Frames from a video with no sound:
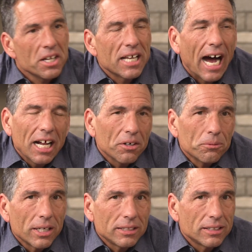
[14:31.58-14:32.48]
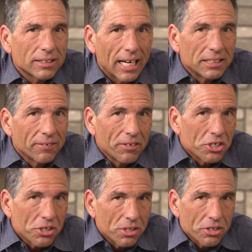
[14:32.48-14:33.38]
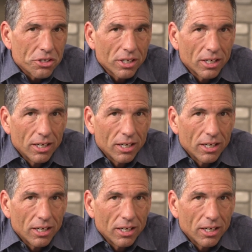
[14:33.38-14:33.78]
Not what is the size of your church,